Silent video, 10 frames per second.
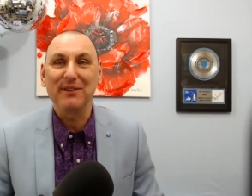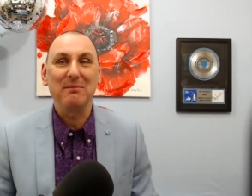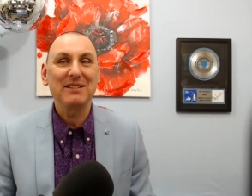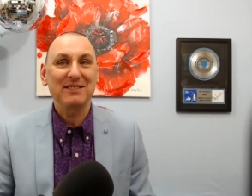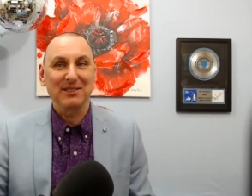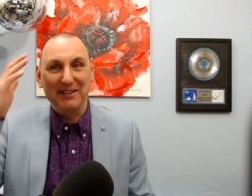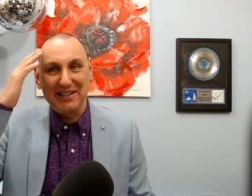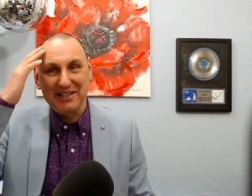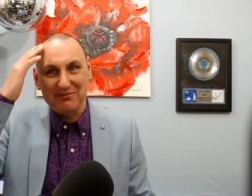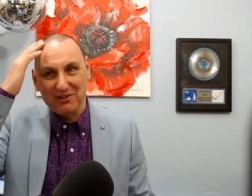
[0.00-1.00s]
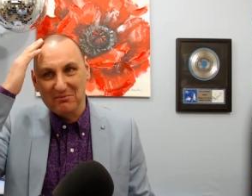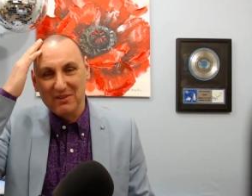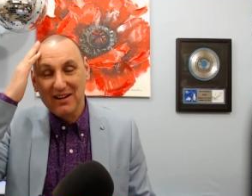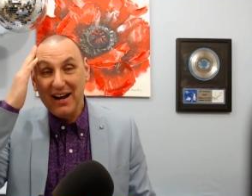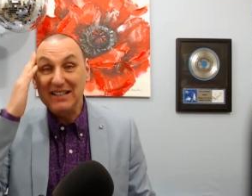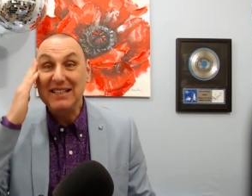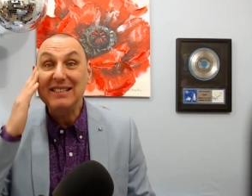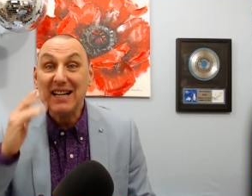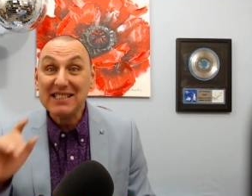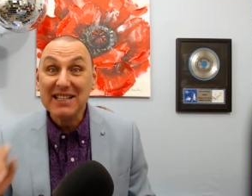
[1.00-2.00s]
I must do in this room. I did
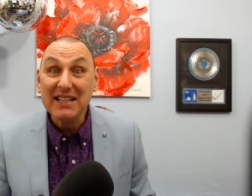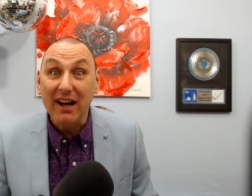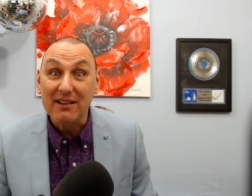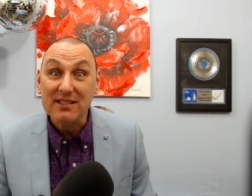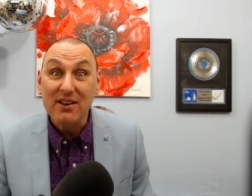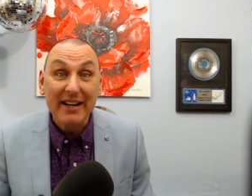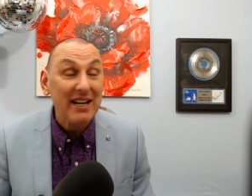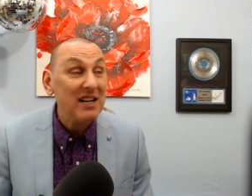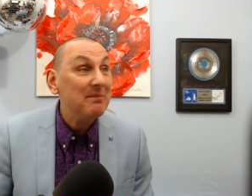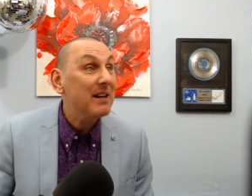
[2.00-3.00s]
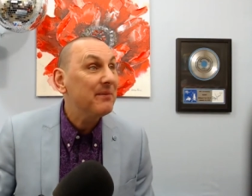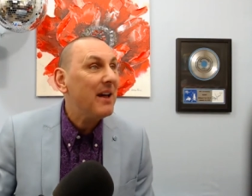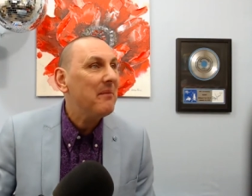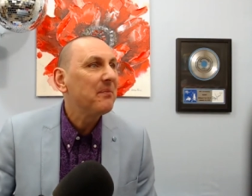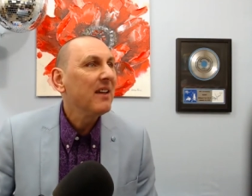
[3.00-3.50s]
dusting last night. Can you believe that?